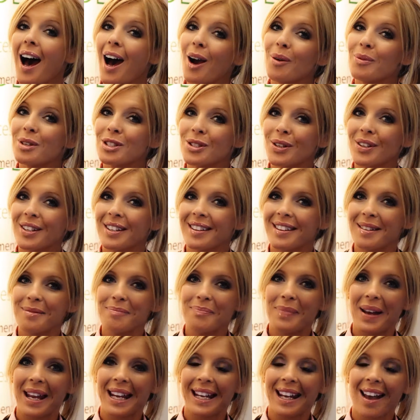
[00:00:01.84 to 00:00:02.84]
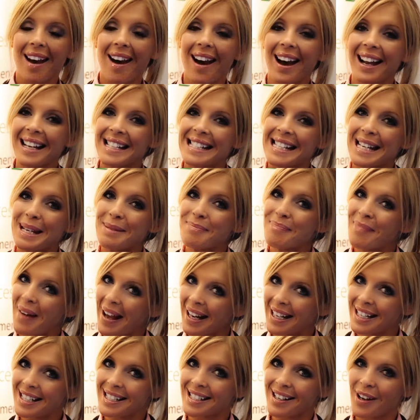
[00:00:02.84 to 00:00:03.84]
I'm with Jonathan Baker, IT
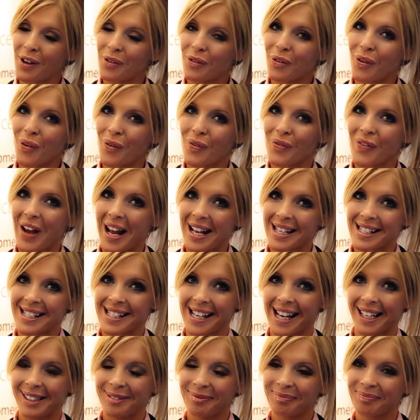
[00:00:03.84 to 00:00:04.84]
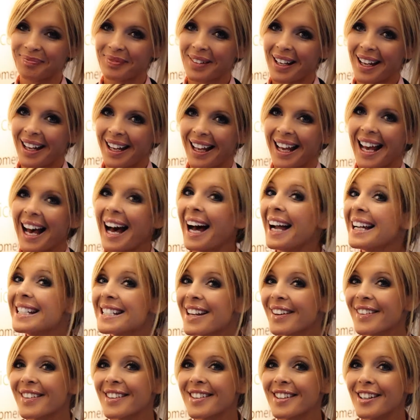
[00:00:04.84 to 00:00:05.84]
Manager for VetCel. Hi
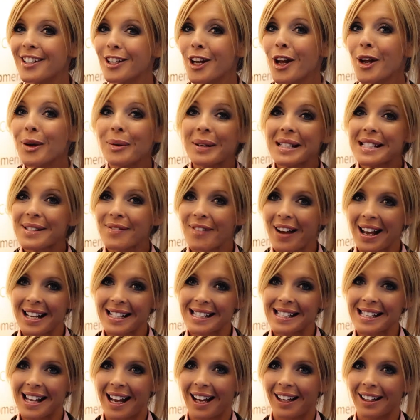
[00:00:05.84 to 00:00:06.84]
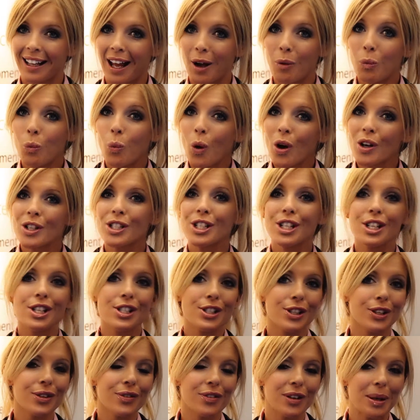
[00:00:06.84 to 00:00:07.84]
Jonathan, who is VetCel and what do you
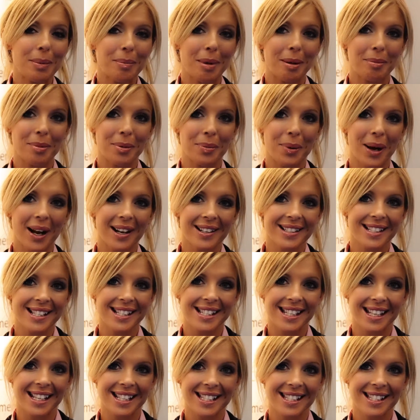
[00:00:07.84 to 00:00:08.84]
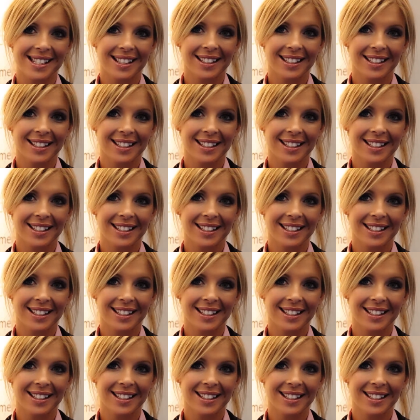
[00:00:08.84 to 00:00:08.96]
do for your member practices?